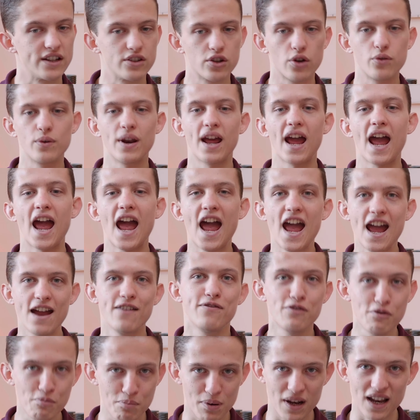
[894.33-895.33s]
Don't
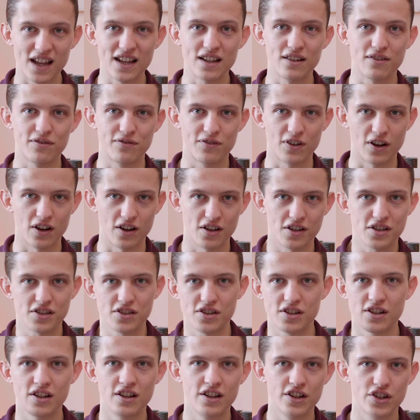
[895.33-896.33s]
ever play it
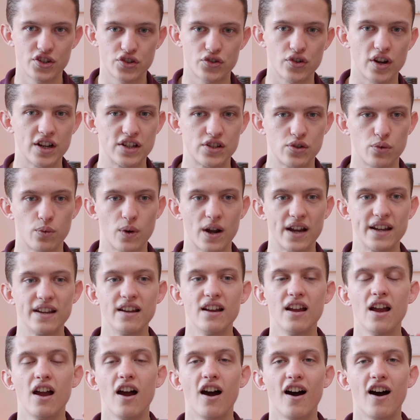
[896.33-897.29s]
fast straight away